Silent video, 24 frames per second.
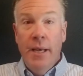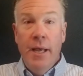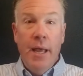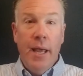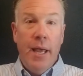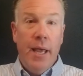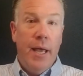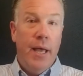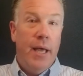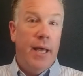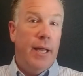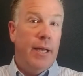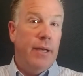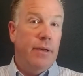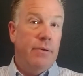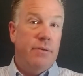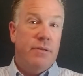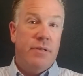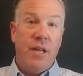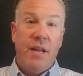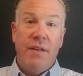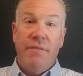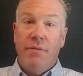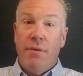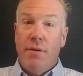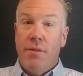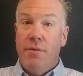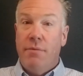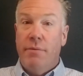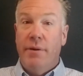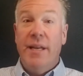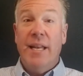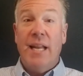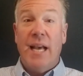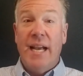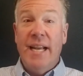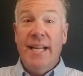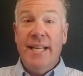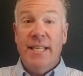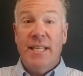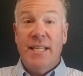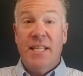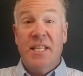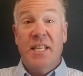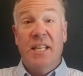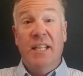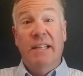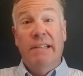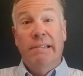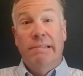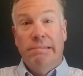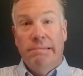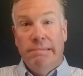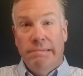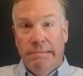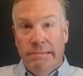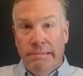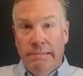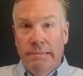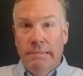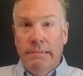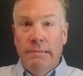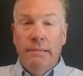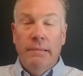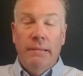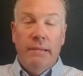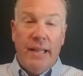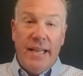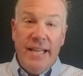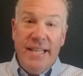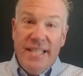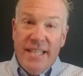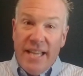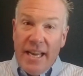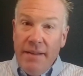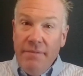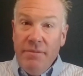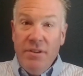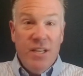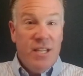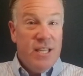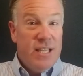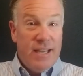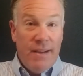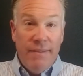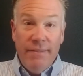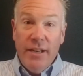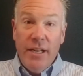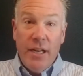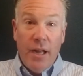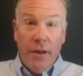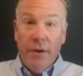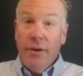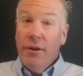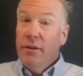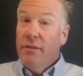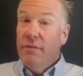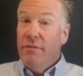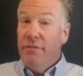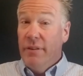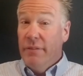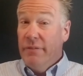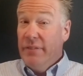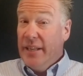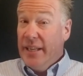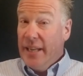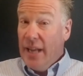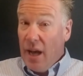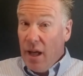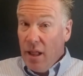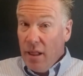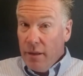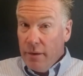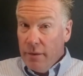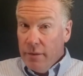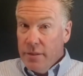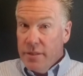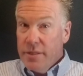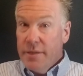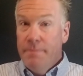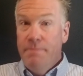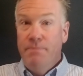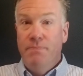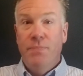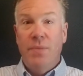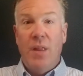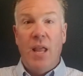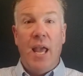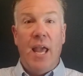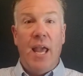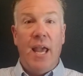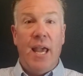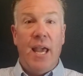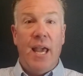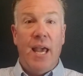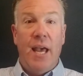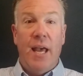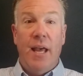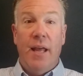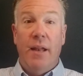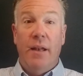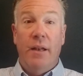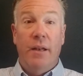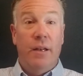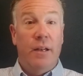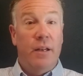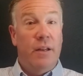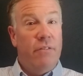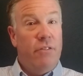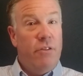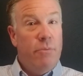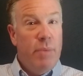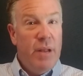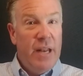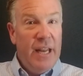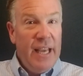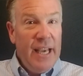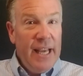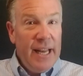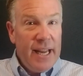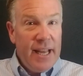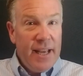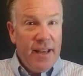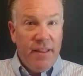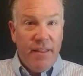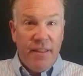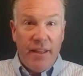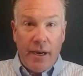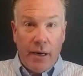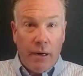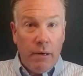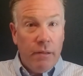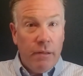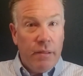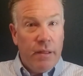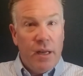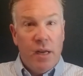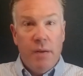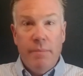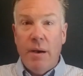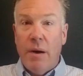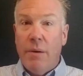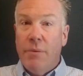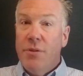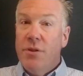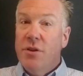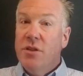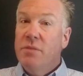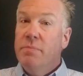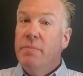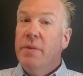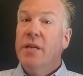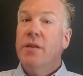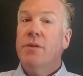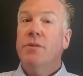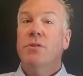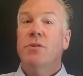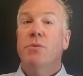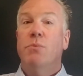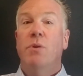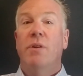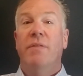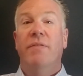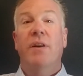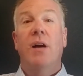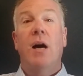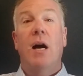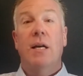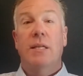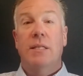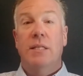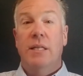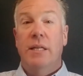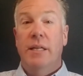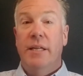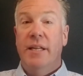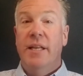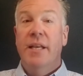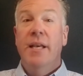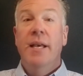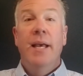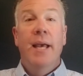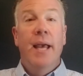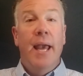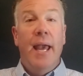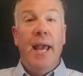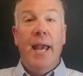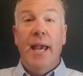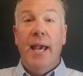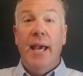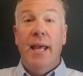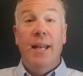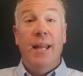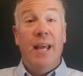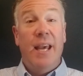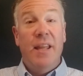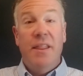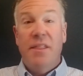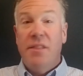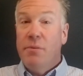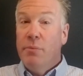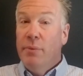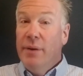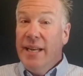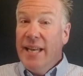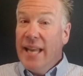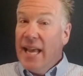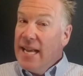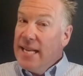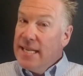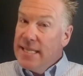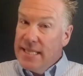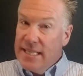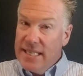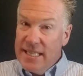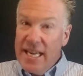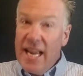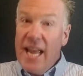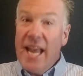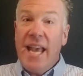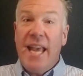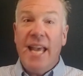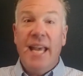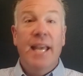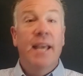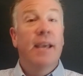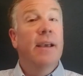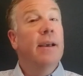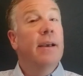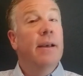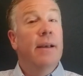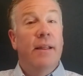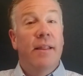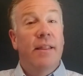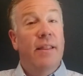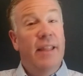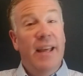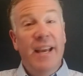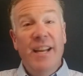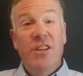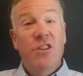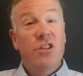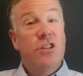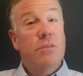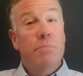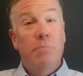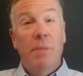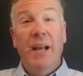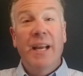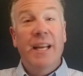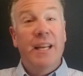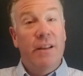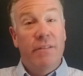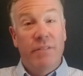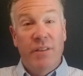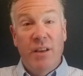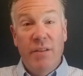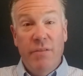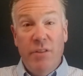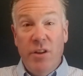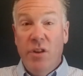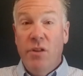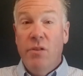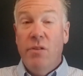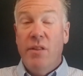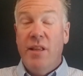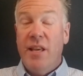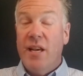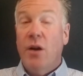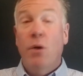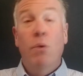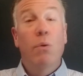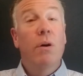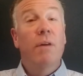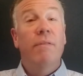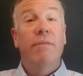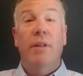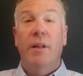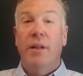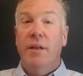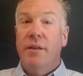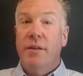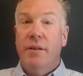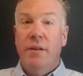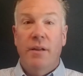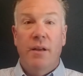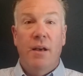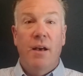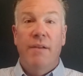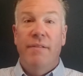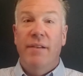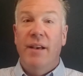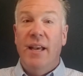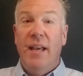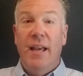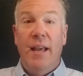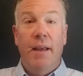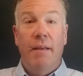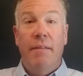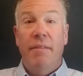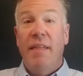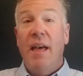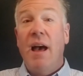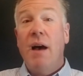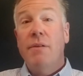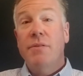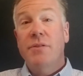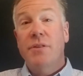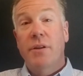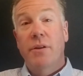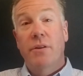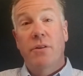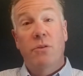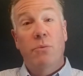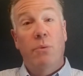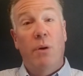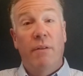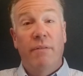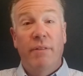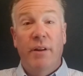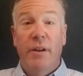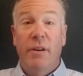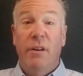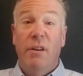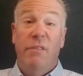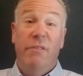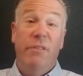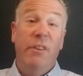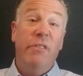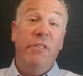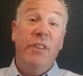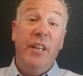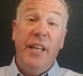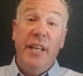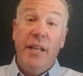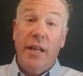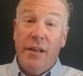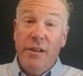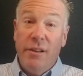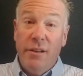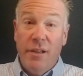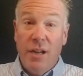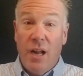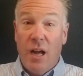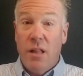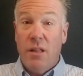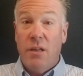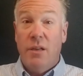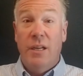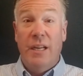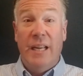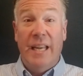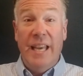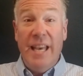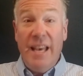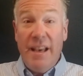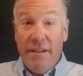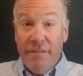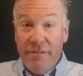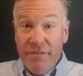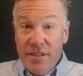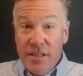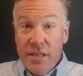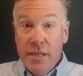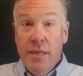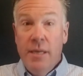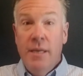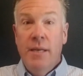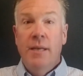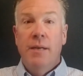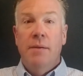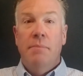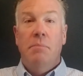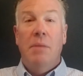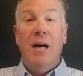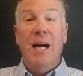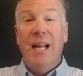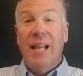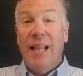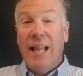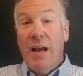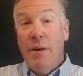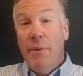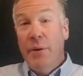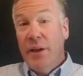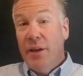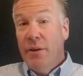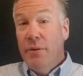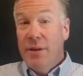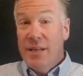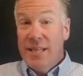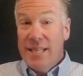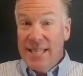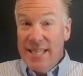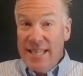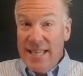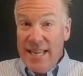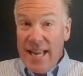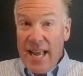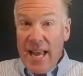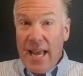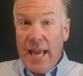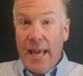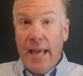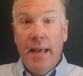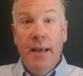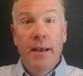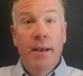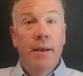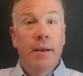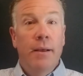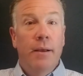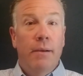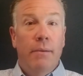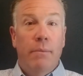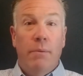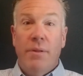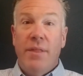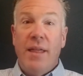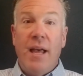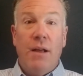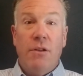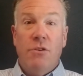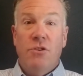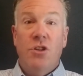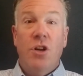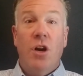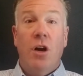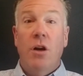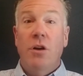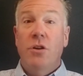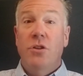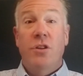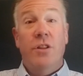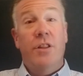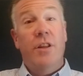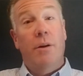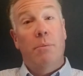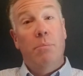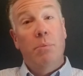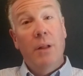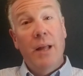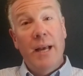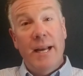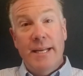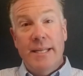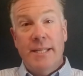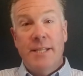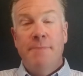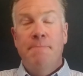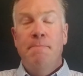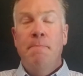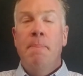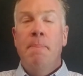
and you stay for three nights, they saved you $750. And if you've been eating there, think about what those meals would have costed and a three day stay, they just might have given you the equivalent of a thousand, twelve hundred, fifteen hundred dollar gift by allowing you to stay without charge at their place.